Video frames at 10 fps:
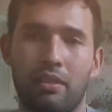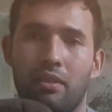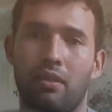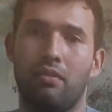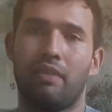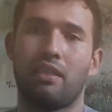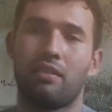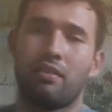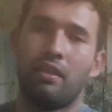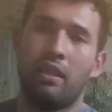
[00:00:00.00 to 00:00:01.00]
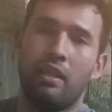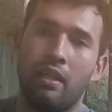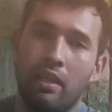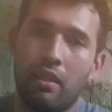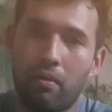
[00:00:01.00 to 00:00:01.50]
So that's
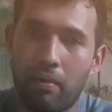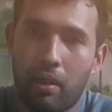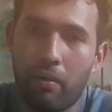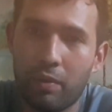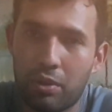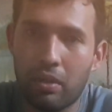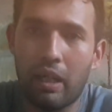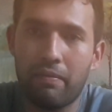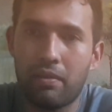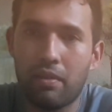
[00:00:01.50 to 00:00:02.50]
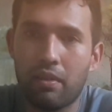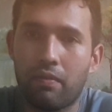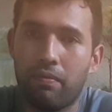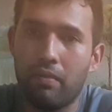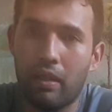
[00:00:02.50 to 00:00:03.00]
what I always strive to
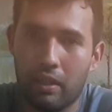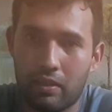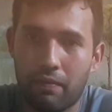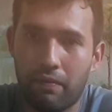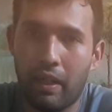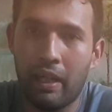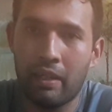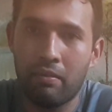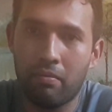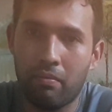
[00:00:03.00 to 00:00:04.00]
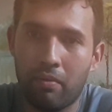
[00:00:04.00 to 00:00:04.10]
look to find